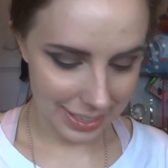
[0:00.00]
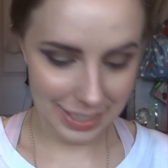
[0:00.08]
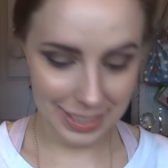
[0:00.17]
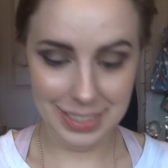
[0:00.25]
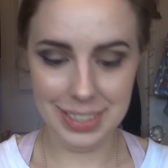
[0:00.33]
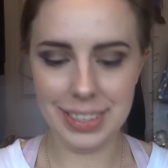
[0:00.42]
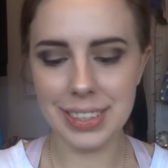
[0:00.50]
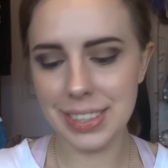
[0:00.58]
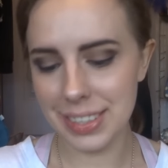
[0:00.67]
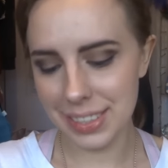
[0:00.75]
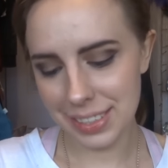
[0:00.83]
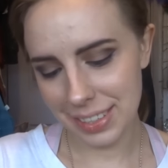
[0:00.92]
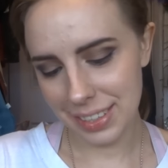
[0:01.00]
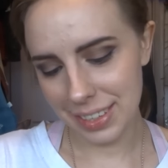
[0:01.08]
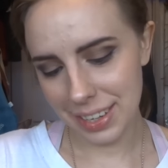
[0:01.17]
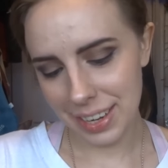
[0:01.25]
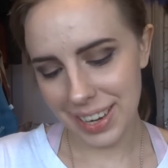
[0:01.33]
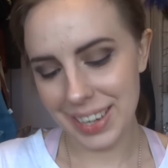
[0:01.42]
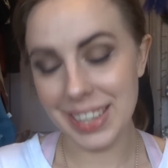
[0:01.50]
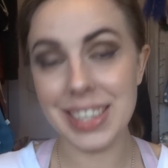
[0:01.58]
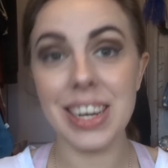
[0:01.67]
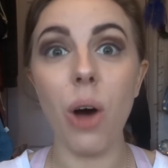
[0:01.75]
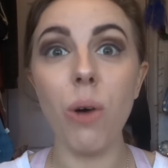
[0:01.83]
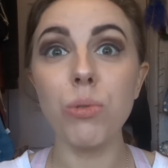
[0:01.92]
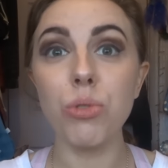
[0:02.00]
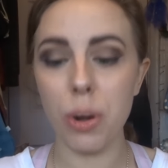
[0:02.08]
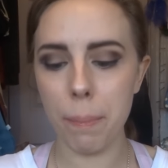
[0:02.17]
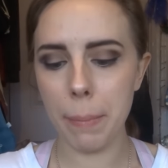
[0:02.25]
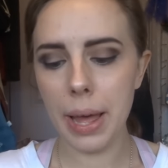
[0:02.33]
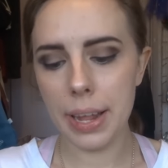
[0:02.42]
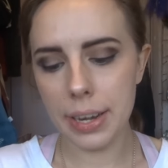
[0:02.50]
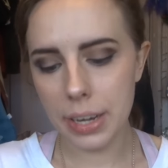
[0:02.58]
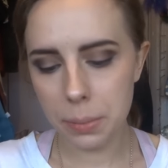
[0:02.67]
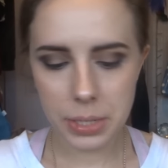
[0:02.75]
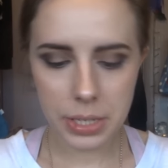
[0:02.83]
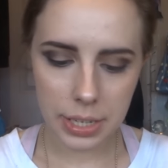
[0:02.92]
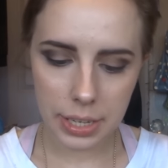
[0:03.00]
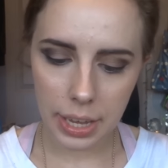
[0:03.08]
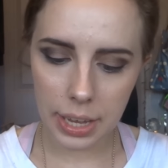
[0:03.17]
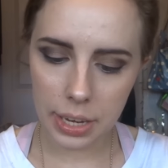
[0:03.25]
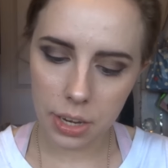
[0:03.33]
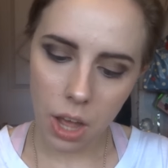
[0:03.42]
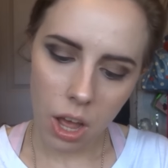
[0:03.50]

is this and it's an ultra matte lipstick in